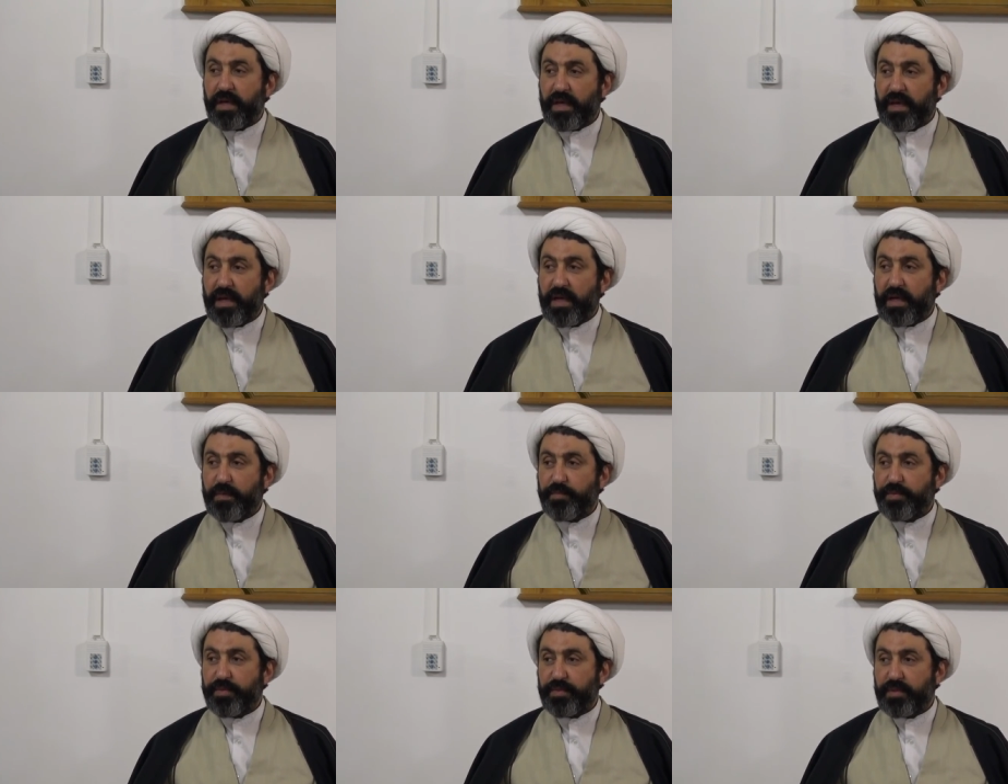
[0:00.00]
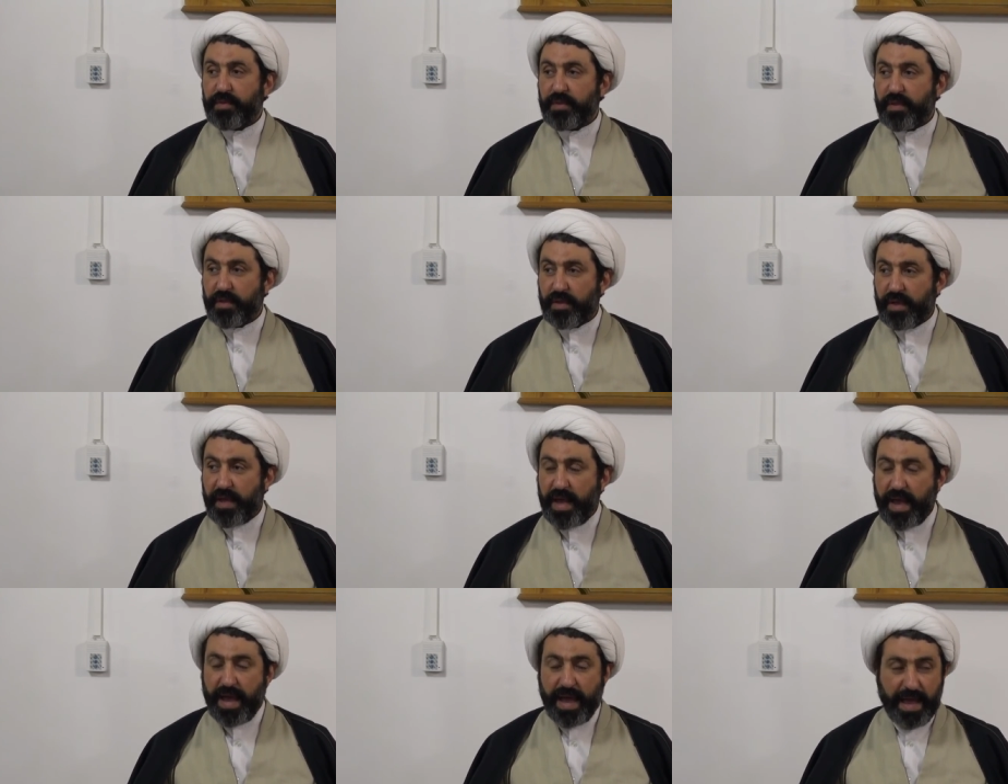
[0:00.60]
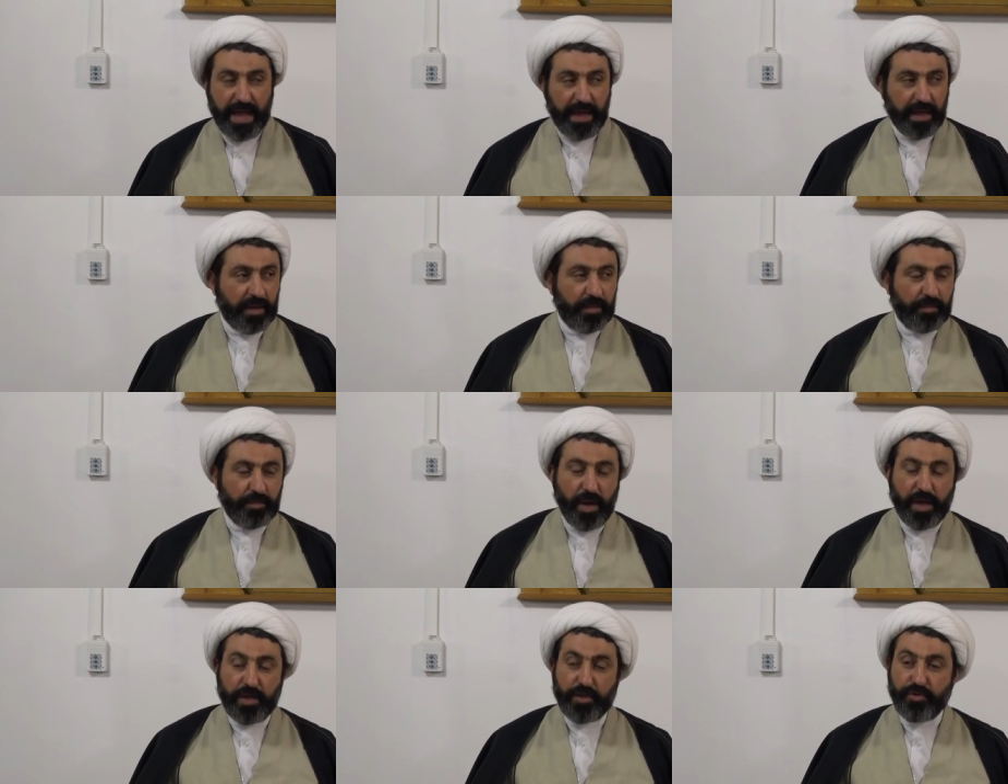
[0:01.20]
help
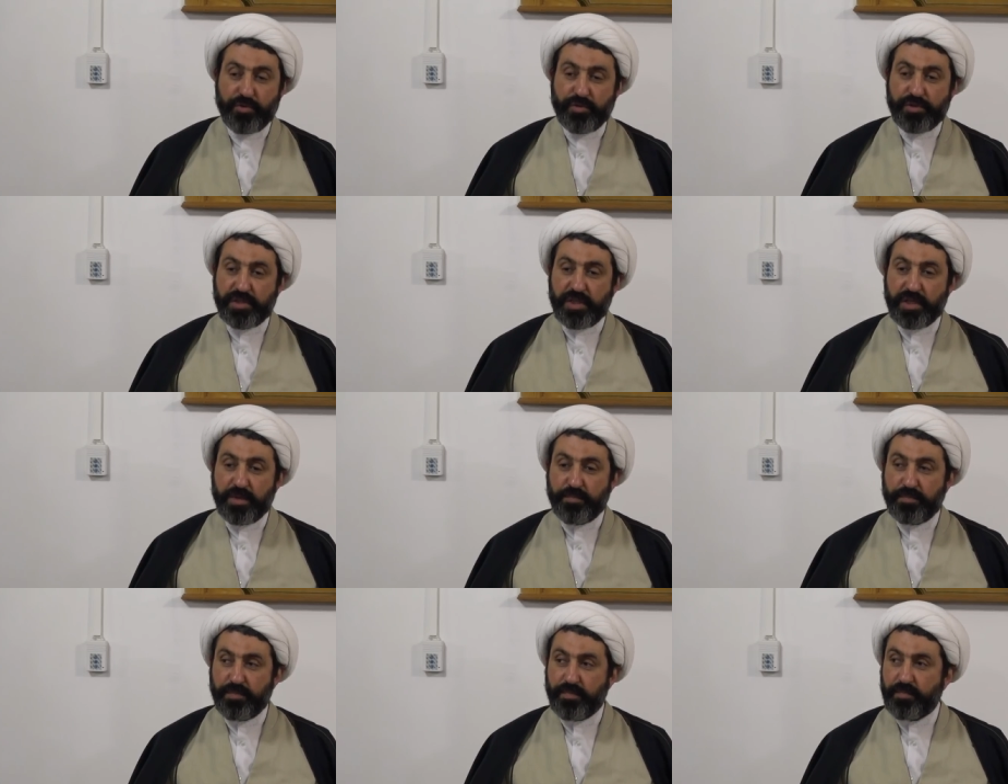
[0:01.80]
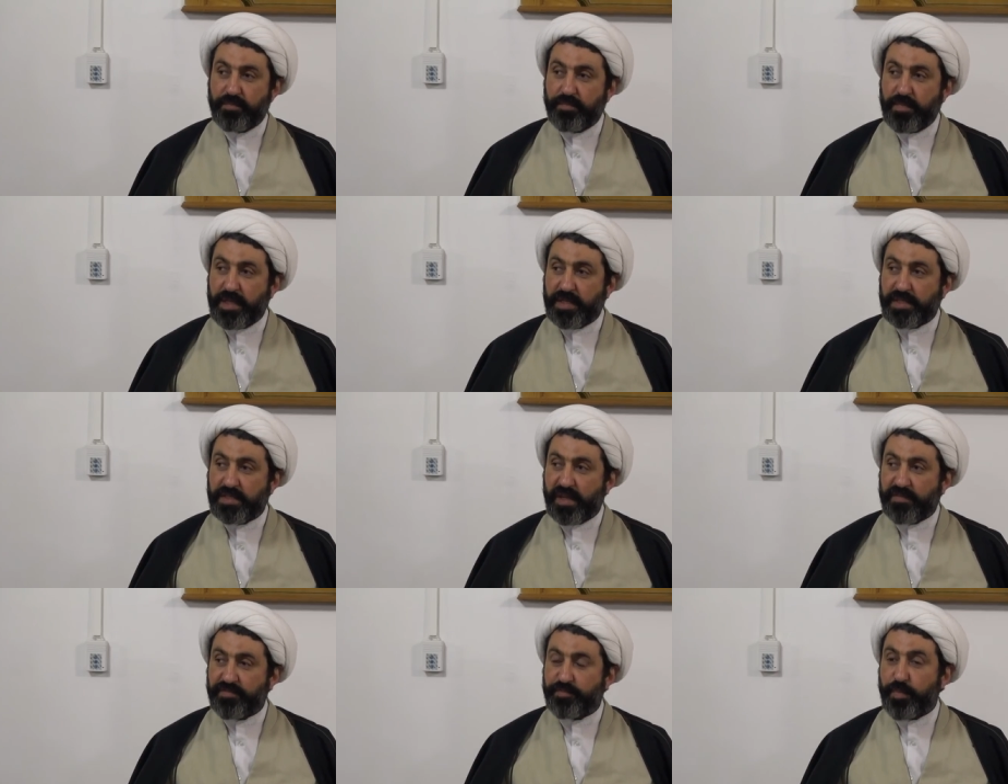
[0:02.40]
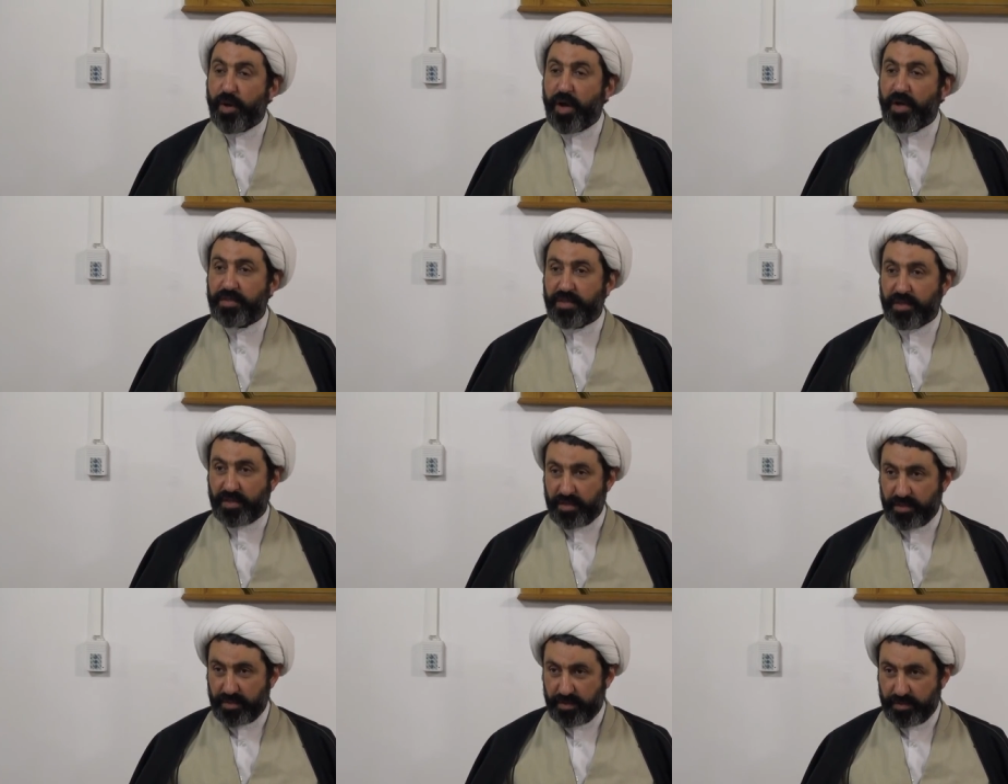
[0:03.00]
haq by using means of
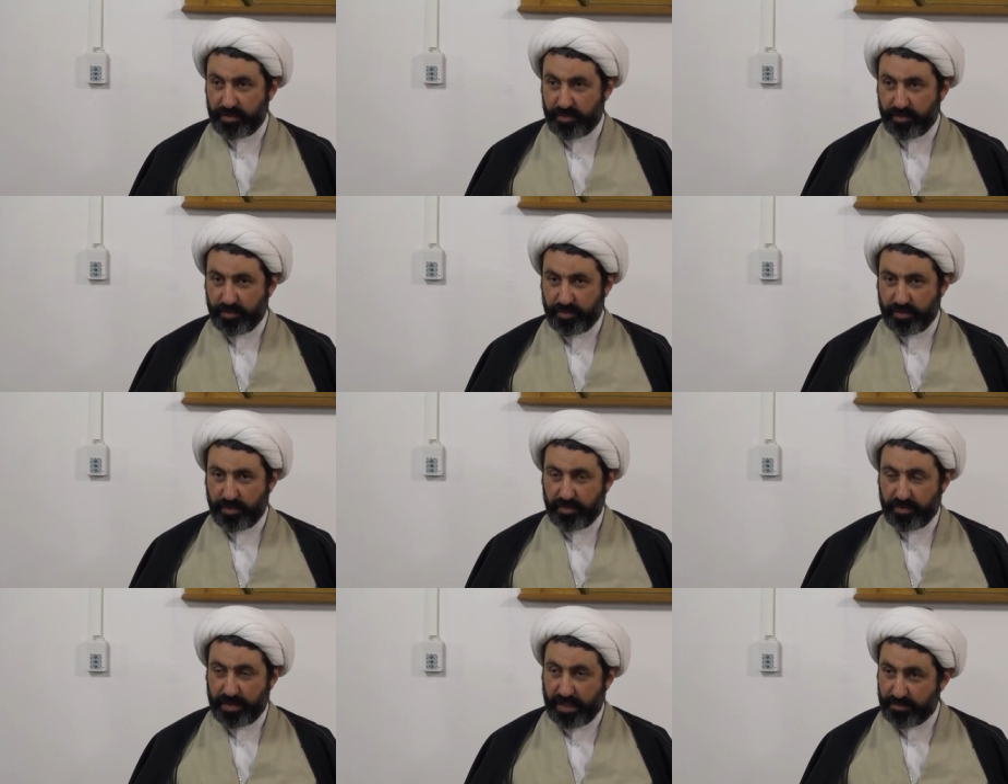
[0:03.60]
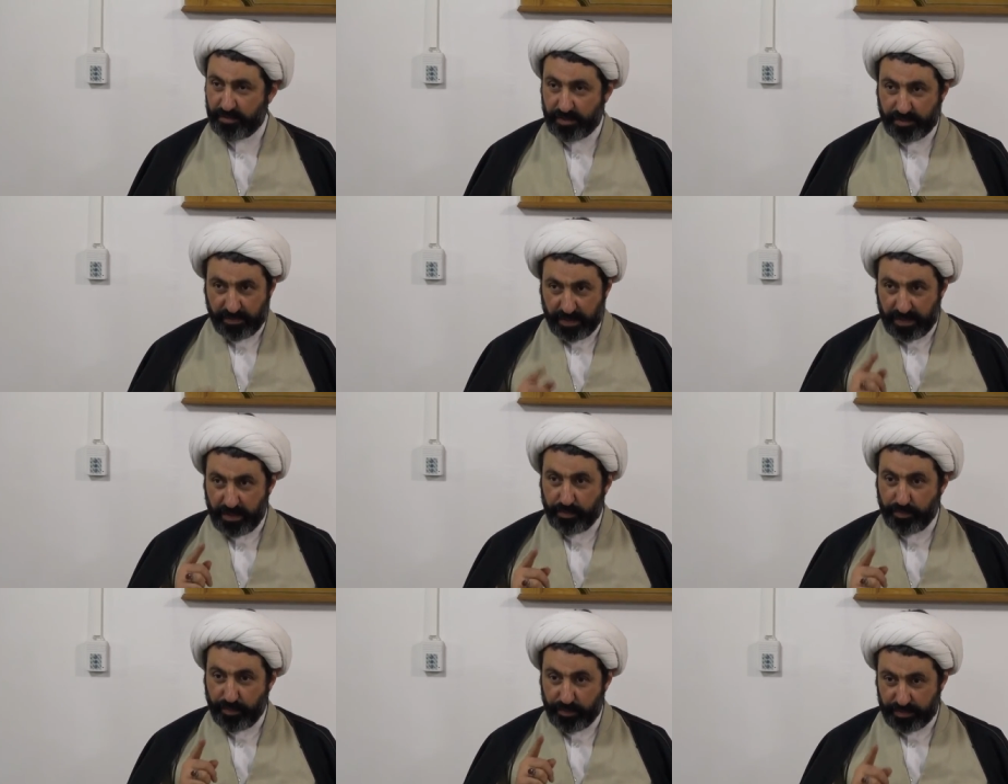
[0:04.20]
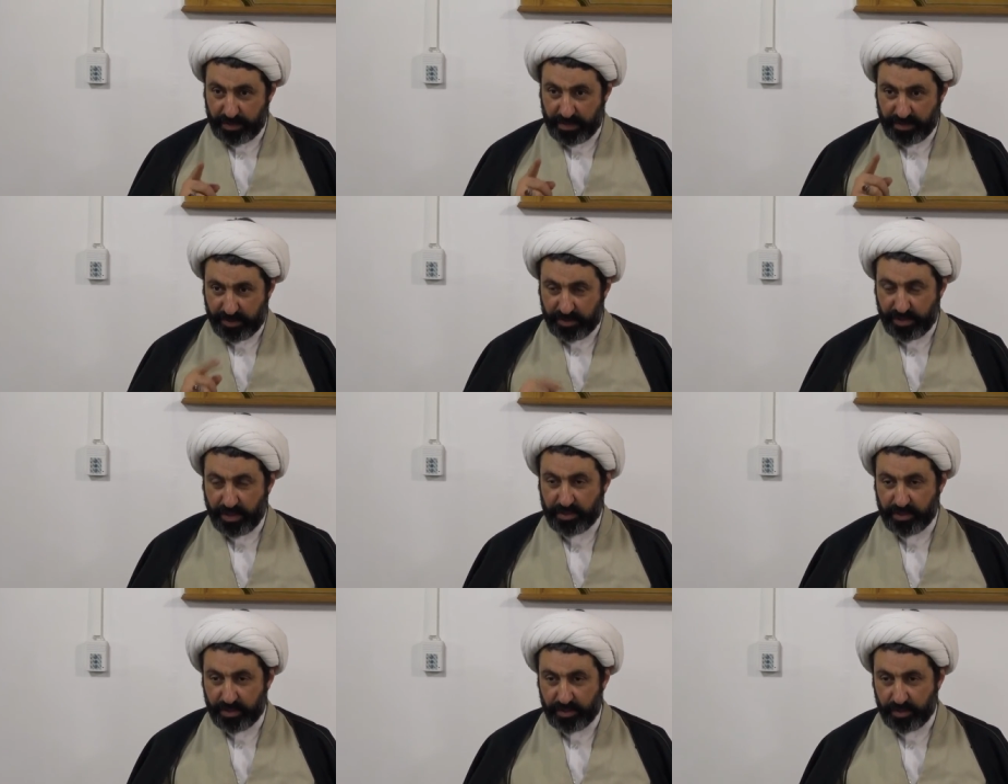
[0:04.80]
batil. That was very important
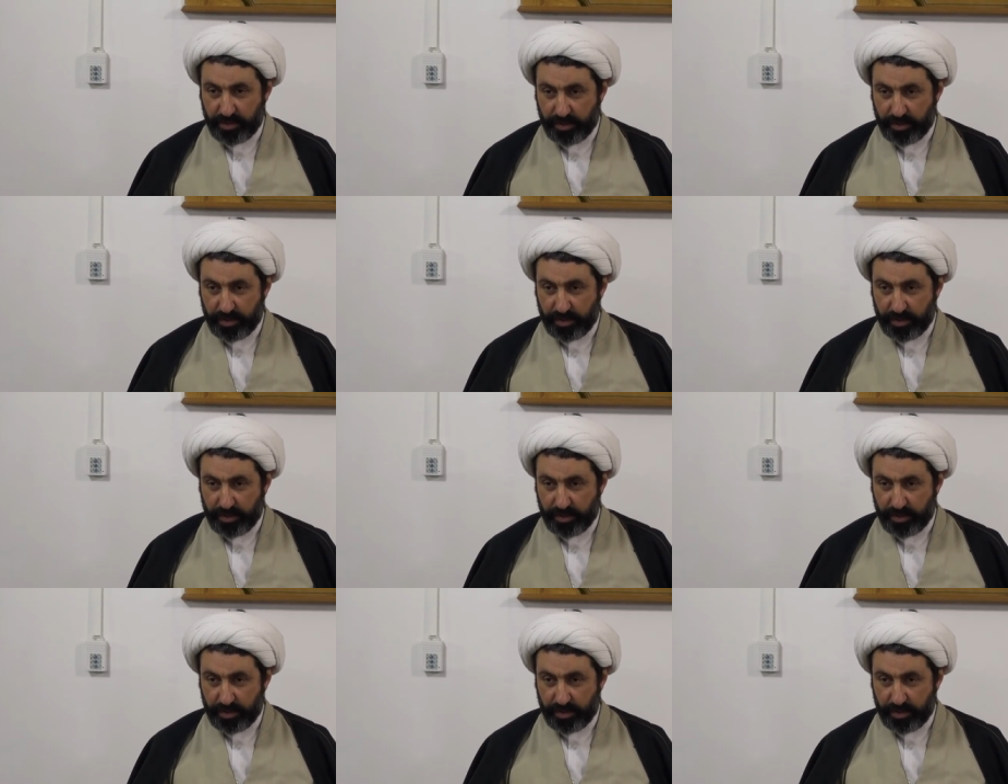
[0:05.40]
discussion.